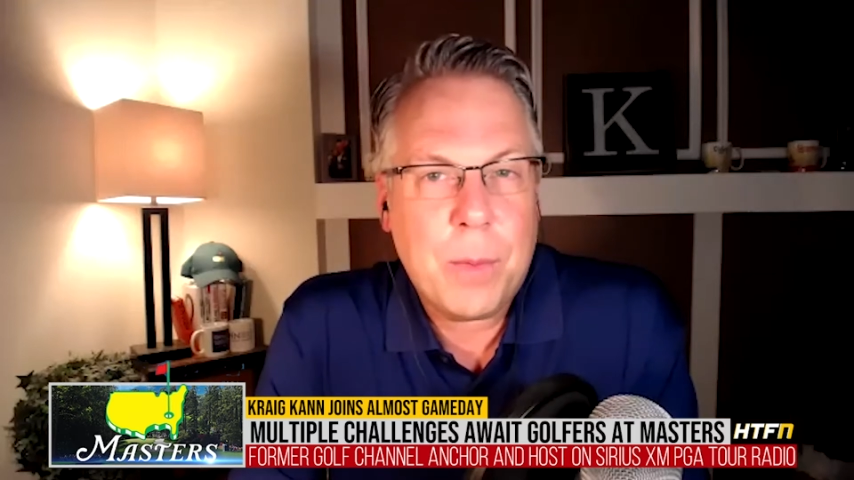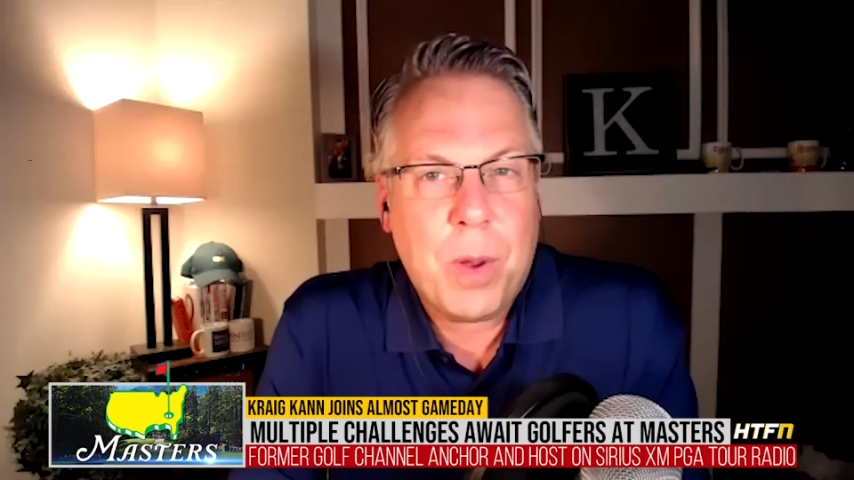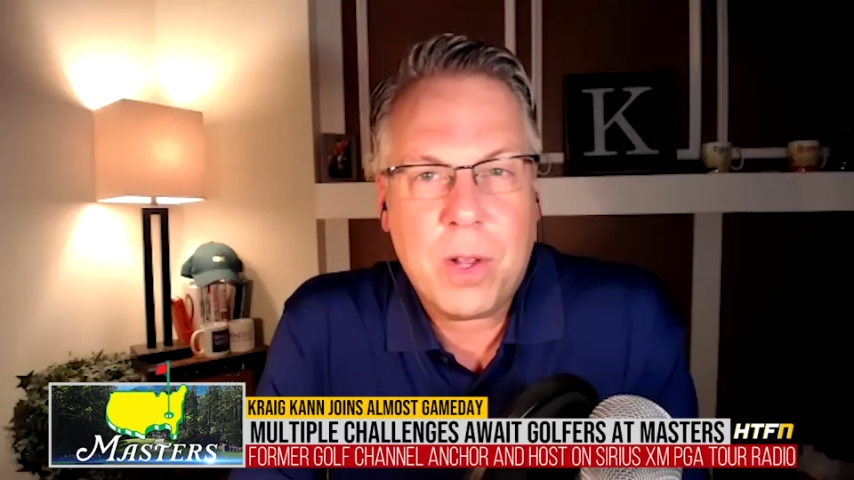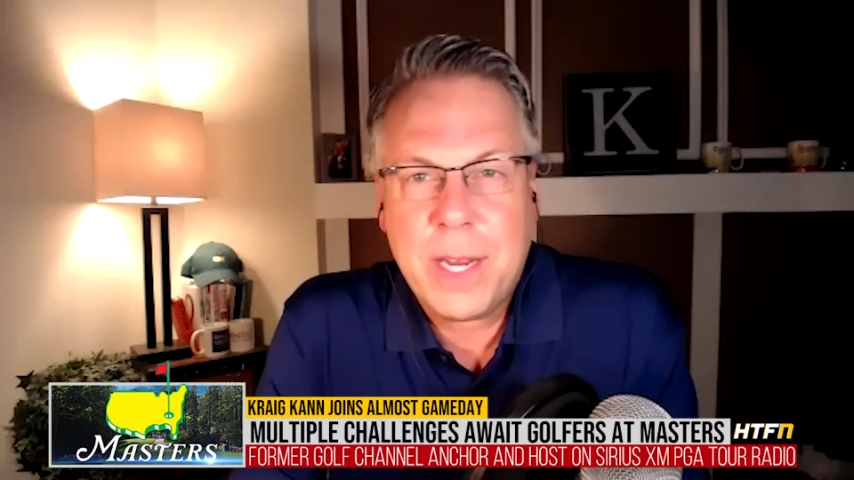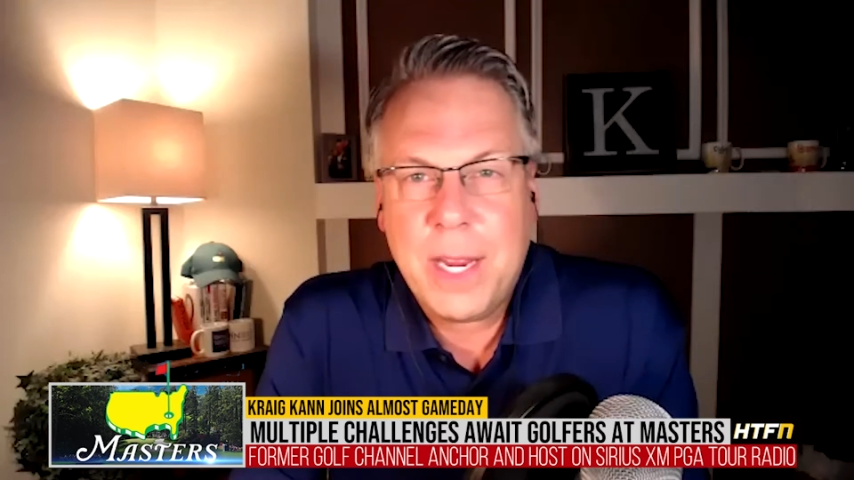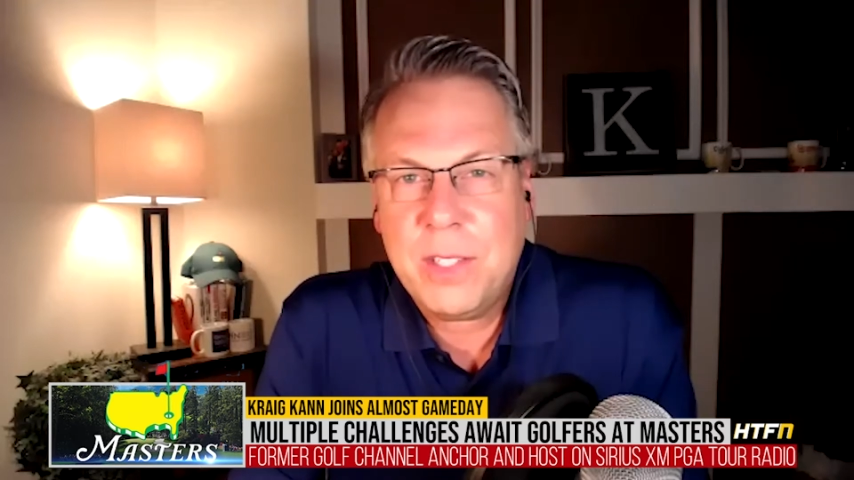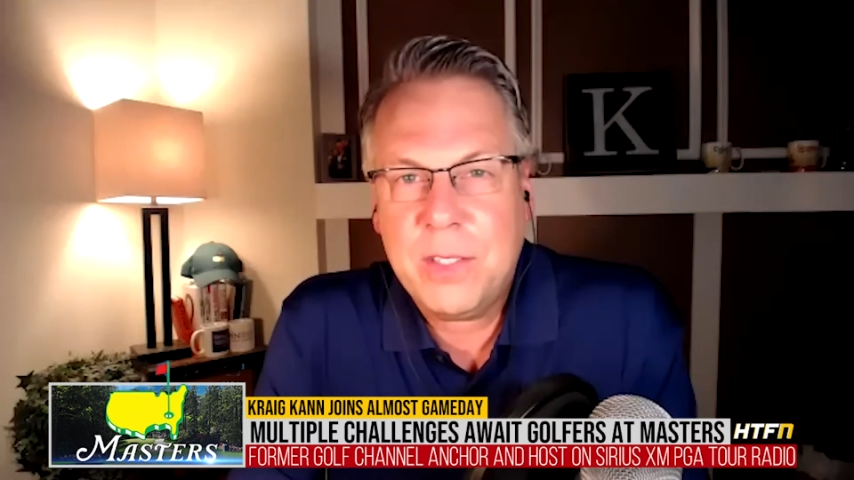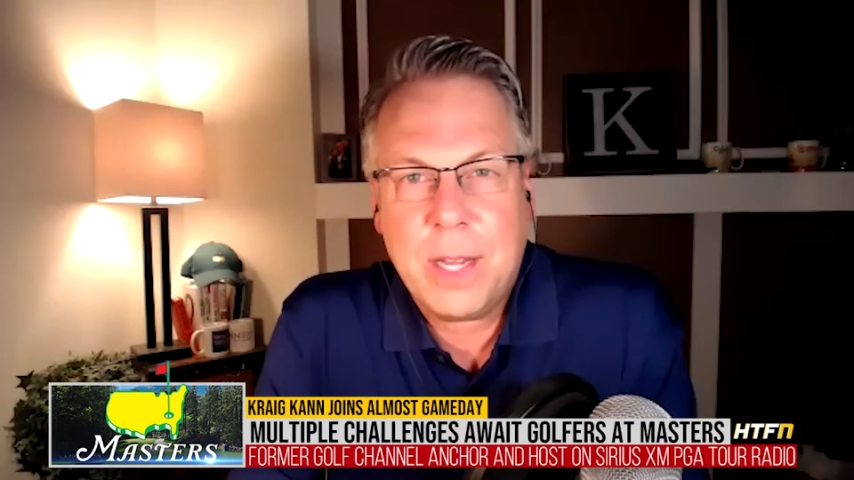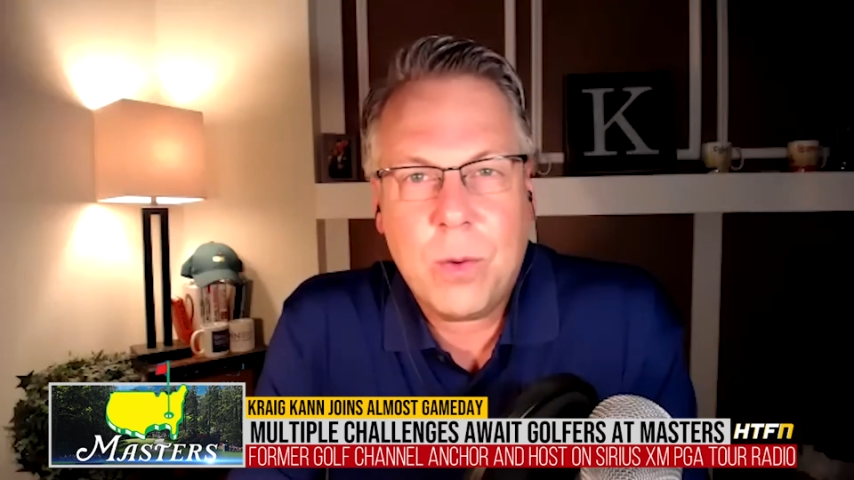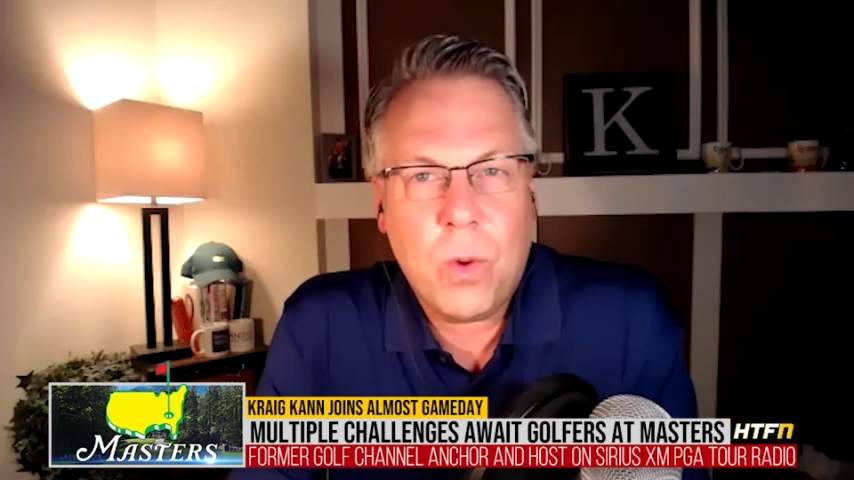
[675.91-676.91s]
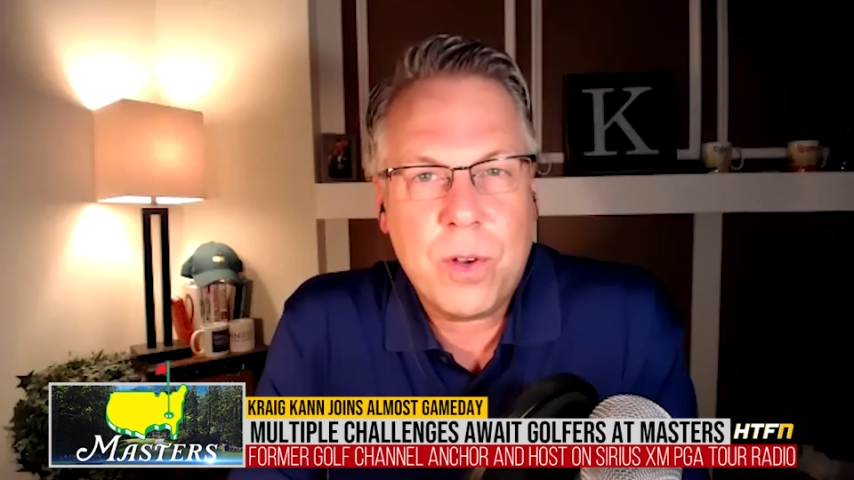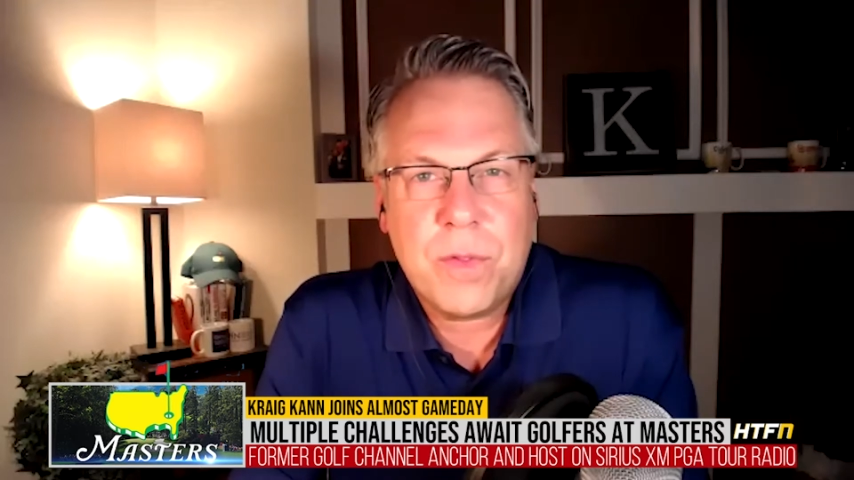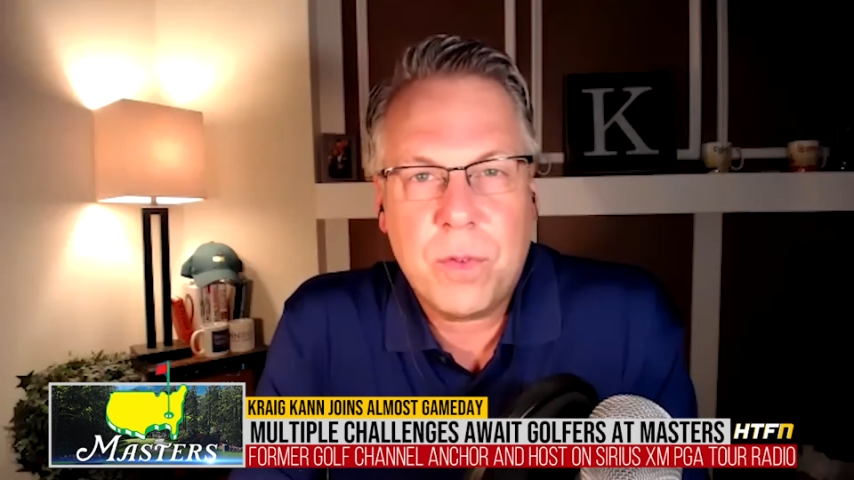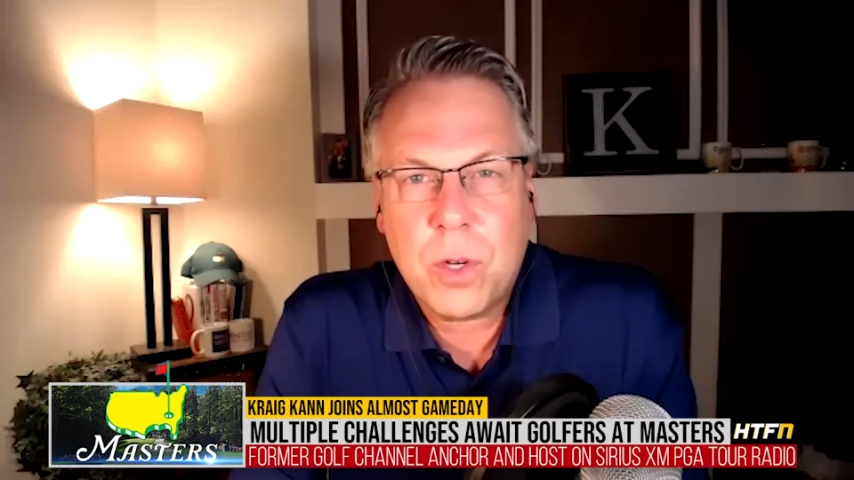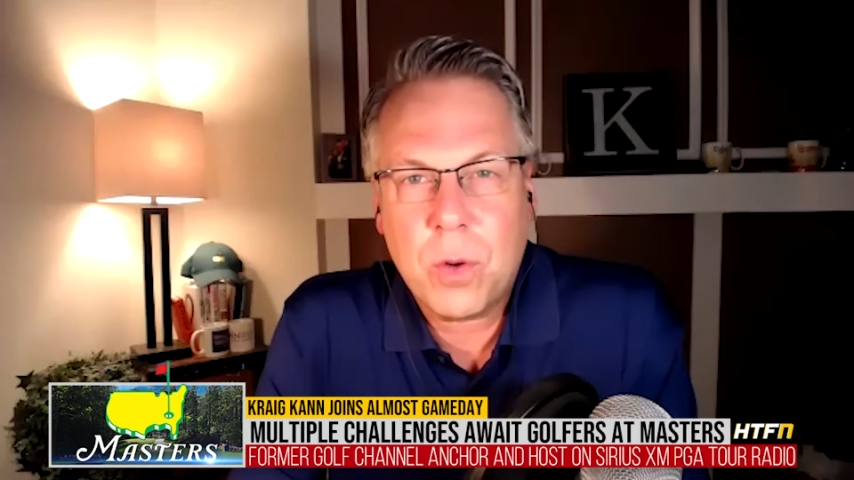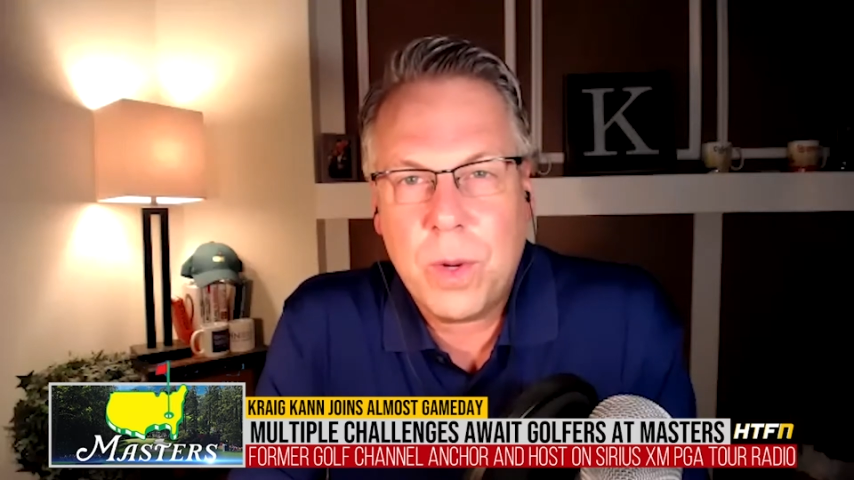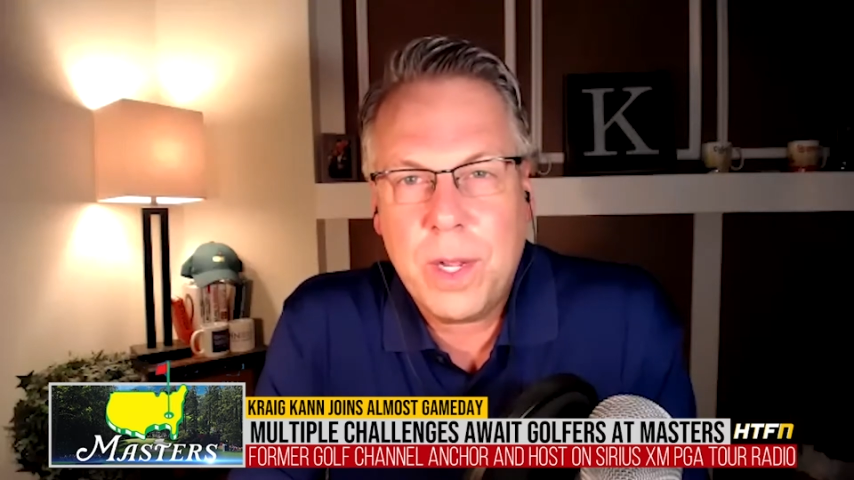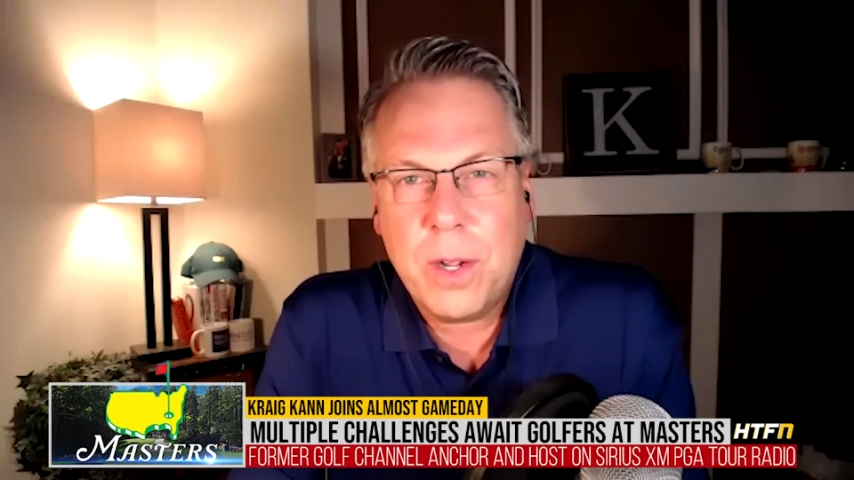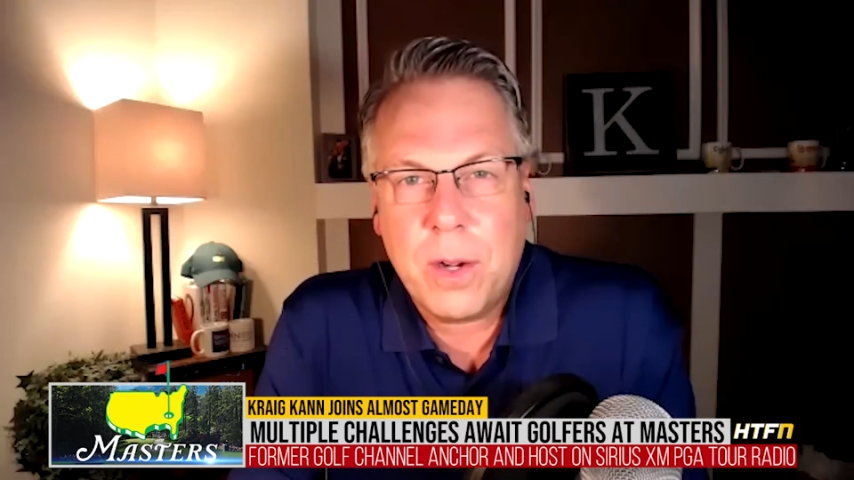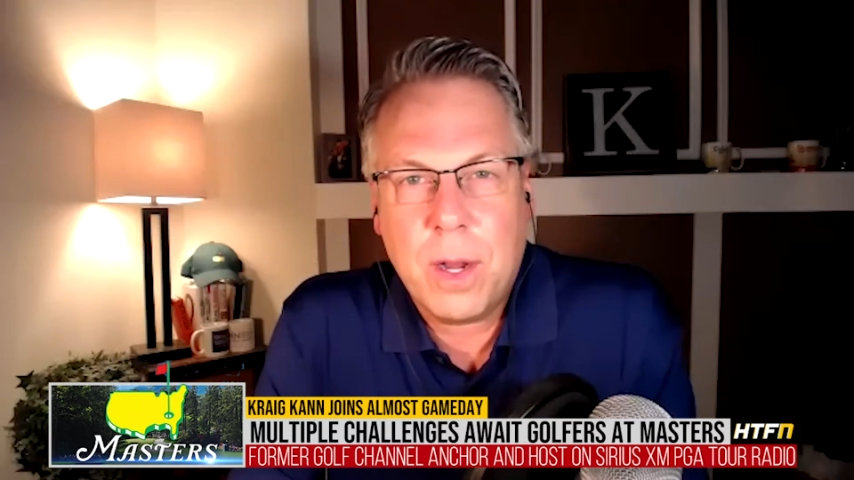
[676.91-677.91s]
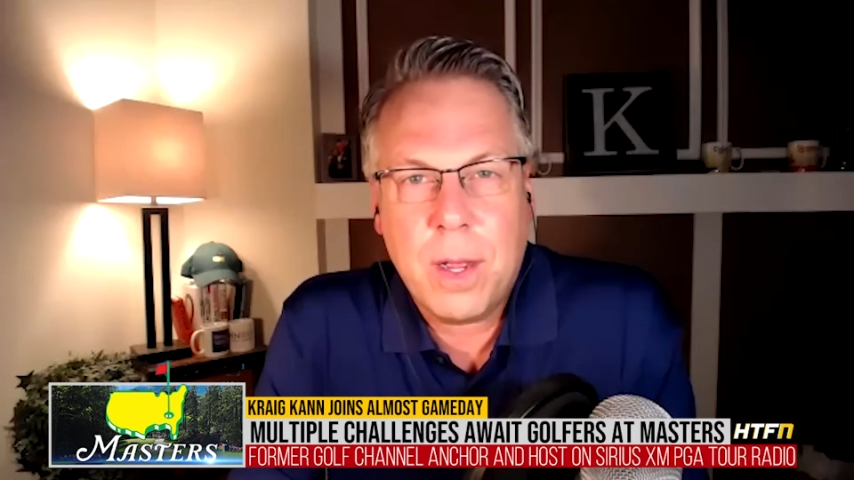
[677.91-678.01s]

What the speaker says: Now, Paul Casey's had a wonderful career,